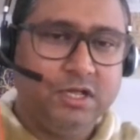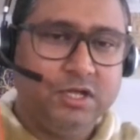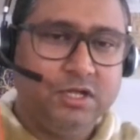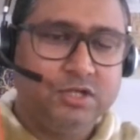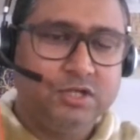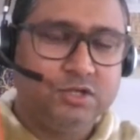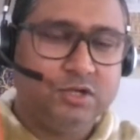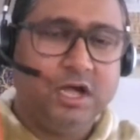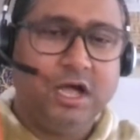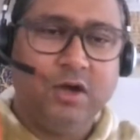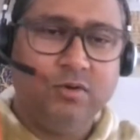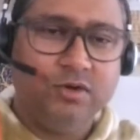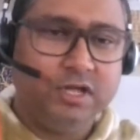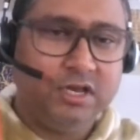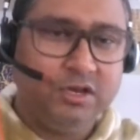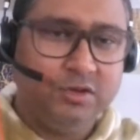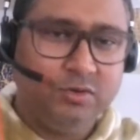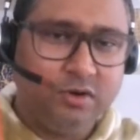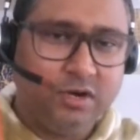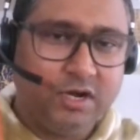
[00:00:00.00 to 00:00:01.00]
So how
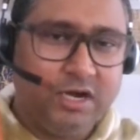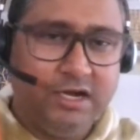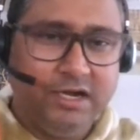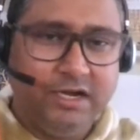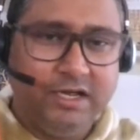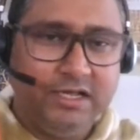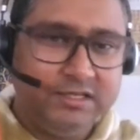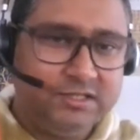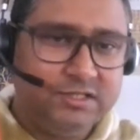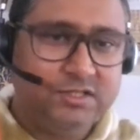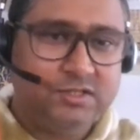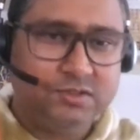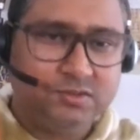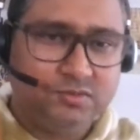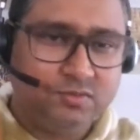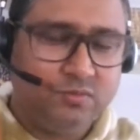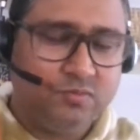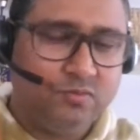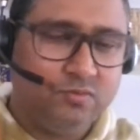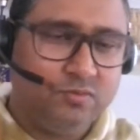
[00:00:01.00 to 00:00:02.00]
can you condense
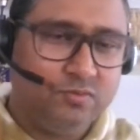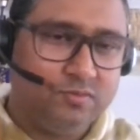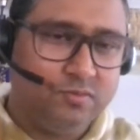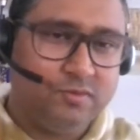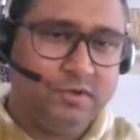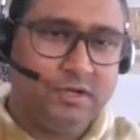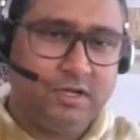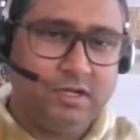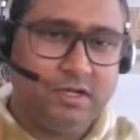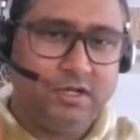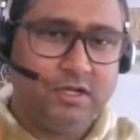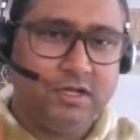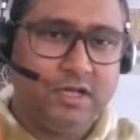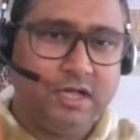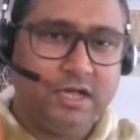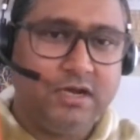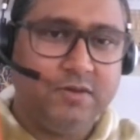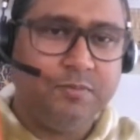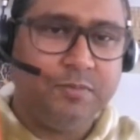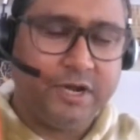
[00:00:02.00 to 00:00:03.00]

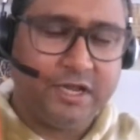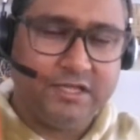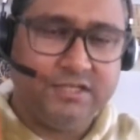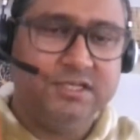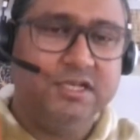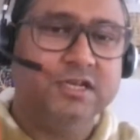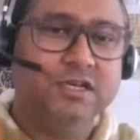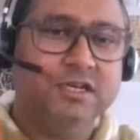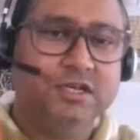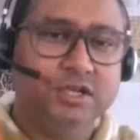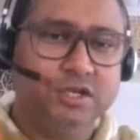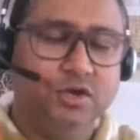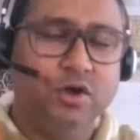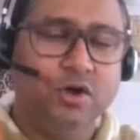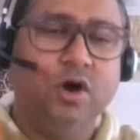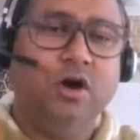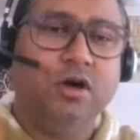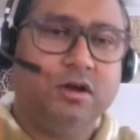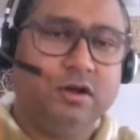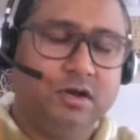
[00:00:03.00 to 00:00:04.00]
and present
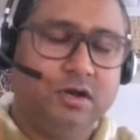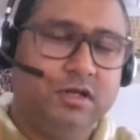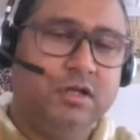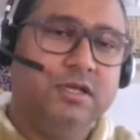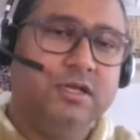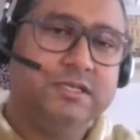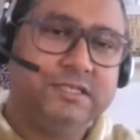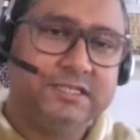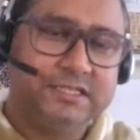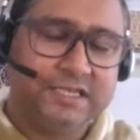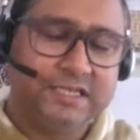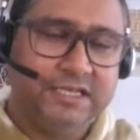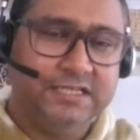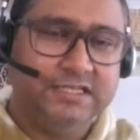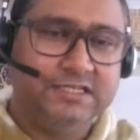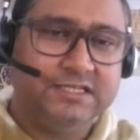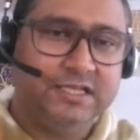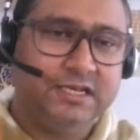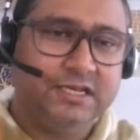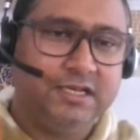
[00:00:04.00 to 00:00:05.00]
your skill
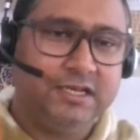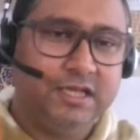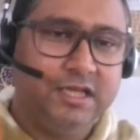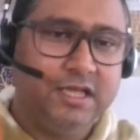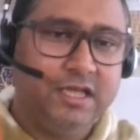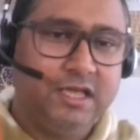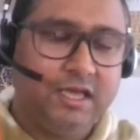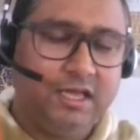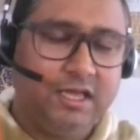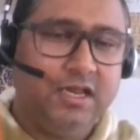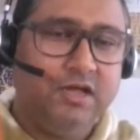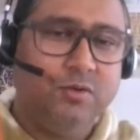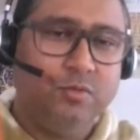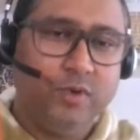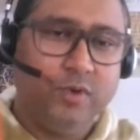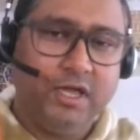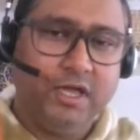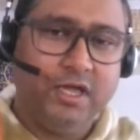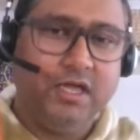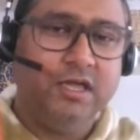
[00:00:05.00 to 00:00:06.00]
set in a
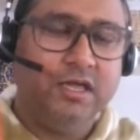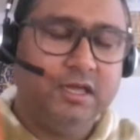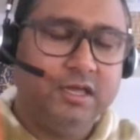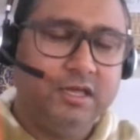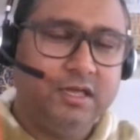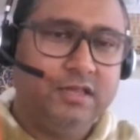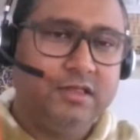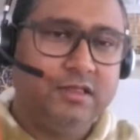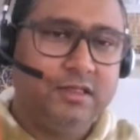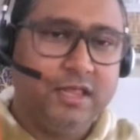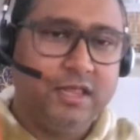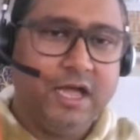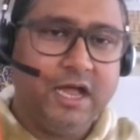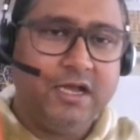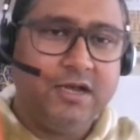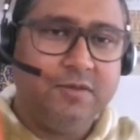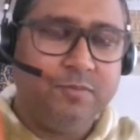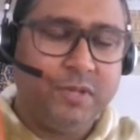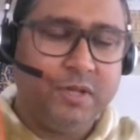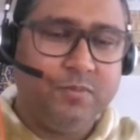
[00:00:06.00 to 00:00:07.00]
way
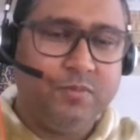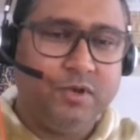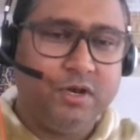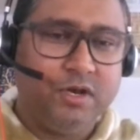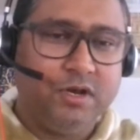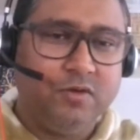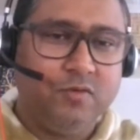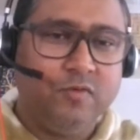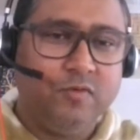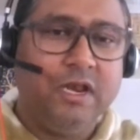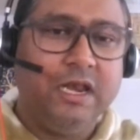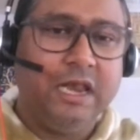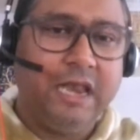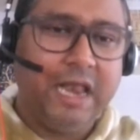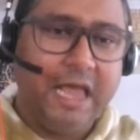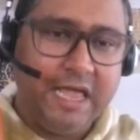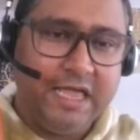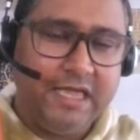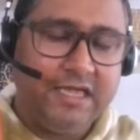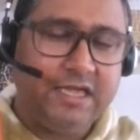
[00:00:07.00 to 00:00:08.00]
that people will
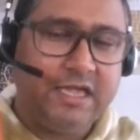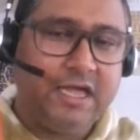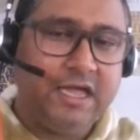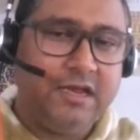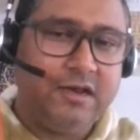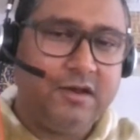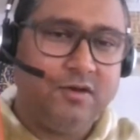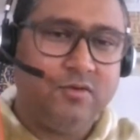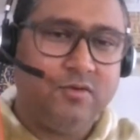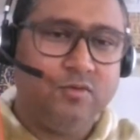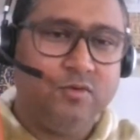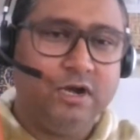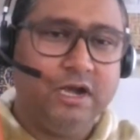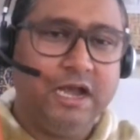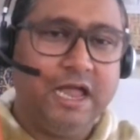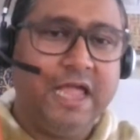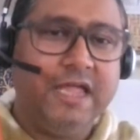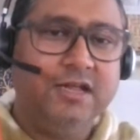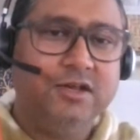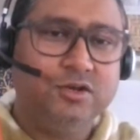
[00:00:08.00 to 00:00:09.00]
like and would
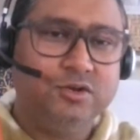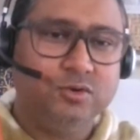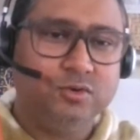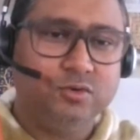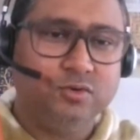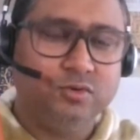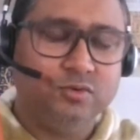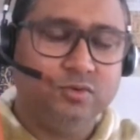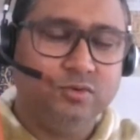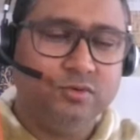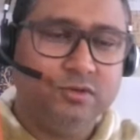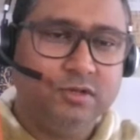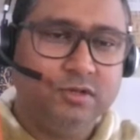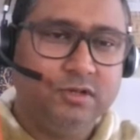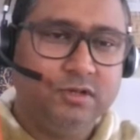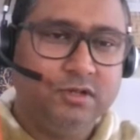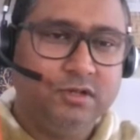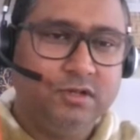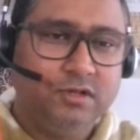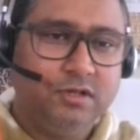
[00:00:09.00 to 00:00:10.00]
like to
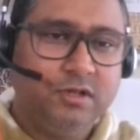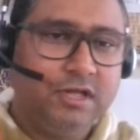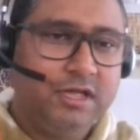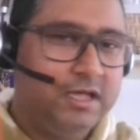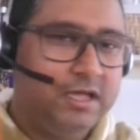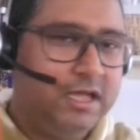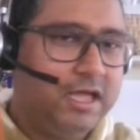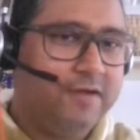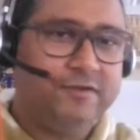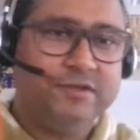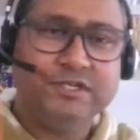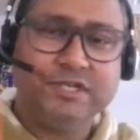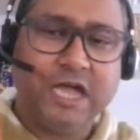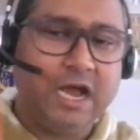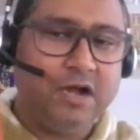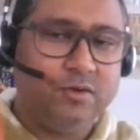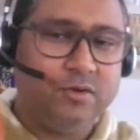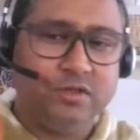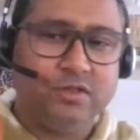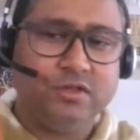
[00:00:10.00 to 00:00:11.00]
have a
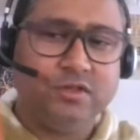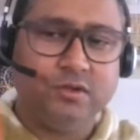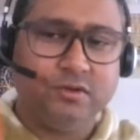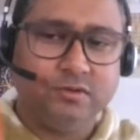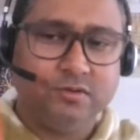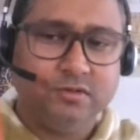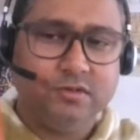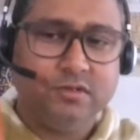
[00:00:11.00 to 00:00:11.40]
chat with you?